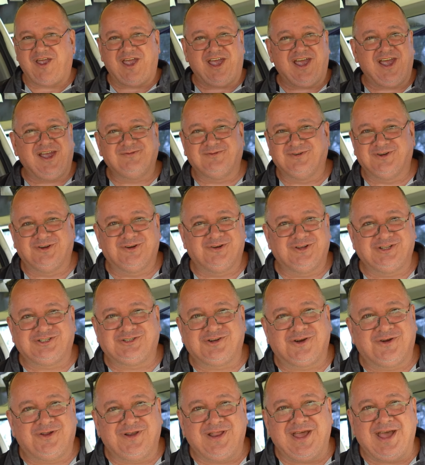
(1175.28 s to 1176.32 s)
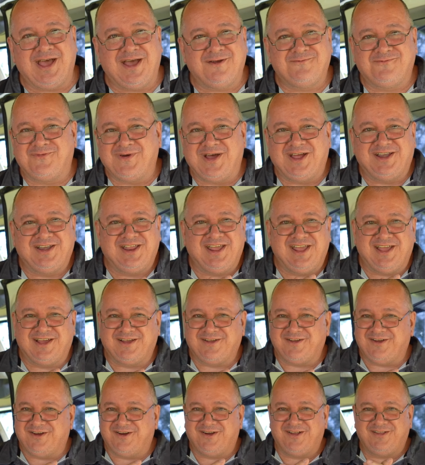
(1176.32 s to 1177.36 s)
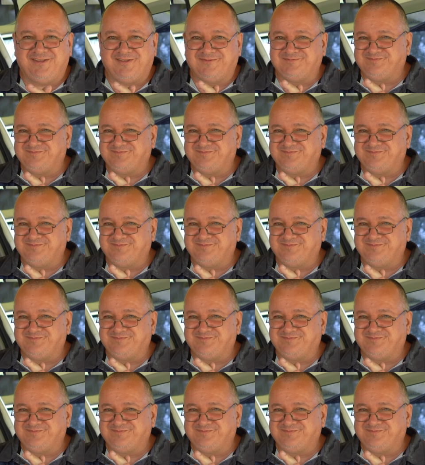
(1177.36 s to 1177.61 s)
Hey, we're all trying to have fun here, guys.